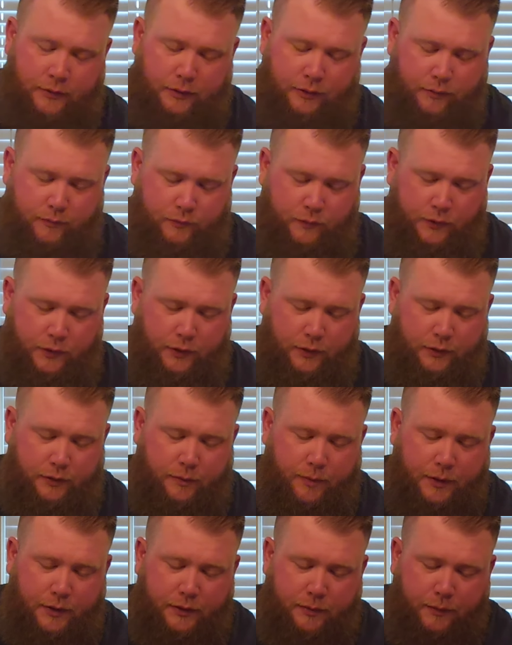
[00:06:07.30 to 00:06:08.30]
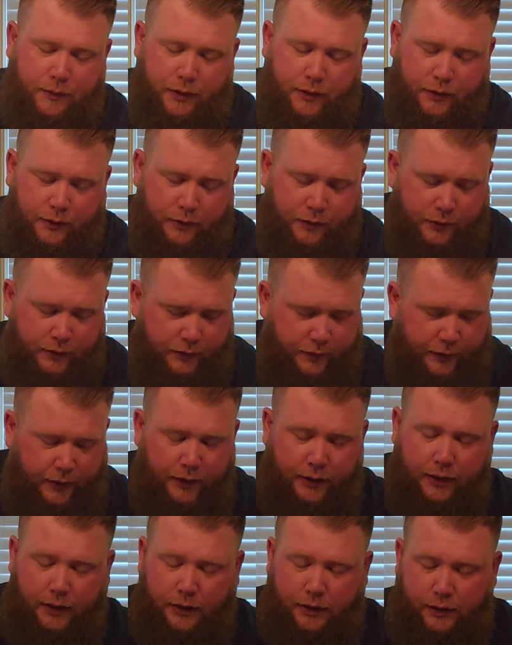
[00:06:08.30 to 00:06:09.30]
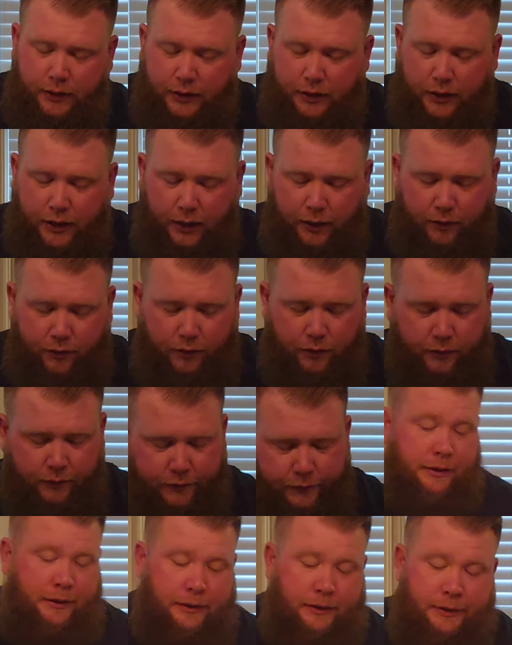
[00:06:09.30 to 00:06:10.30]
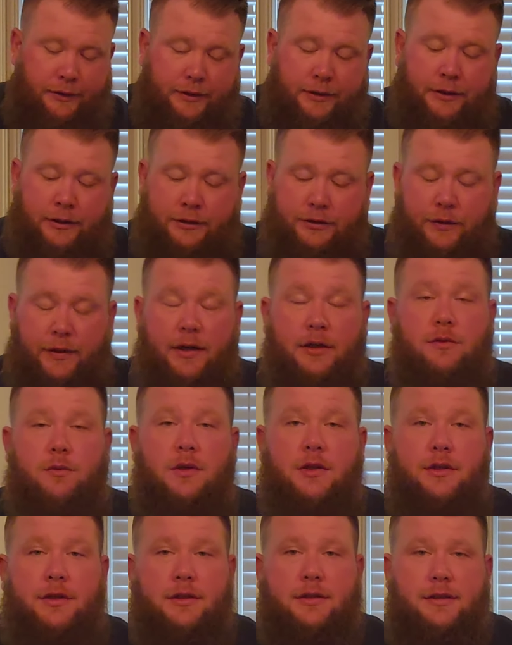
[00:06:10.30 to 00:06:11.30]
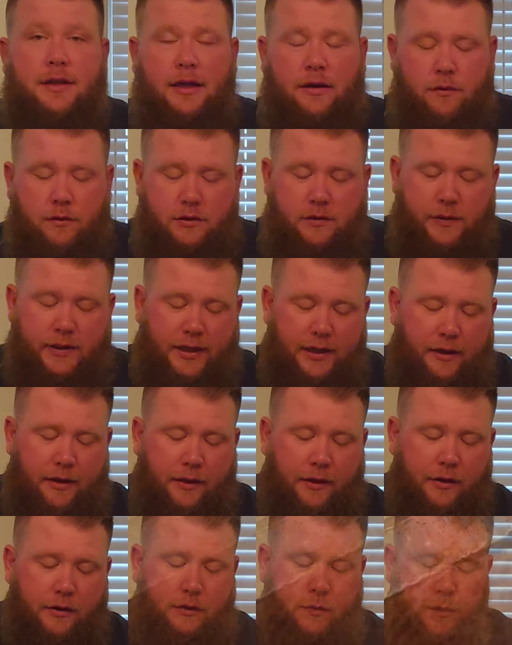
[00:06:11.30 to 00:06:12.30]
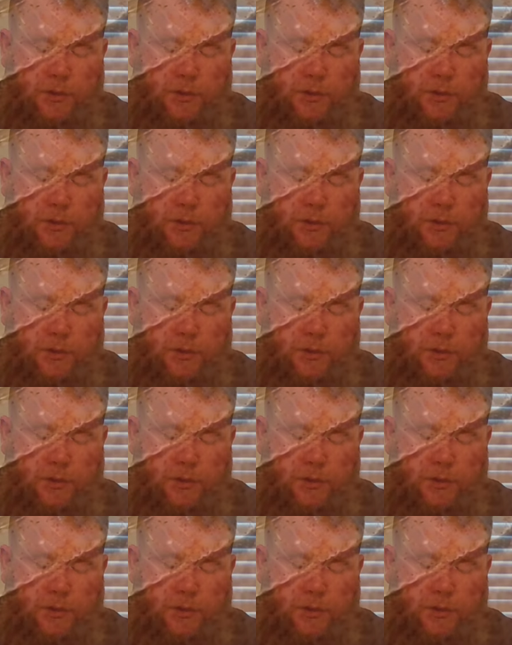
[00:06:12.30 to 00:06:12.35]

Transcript: Oh, we lost a piece of butter. Now I gotta clean the counter. So here's what it looks like once we get those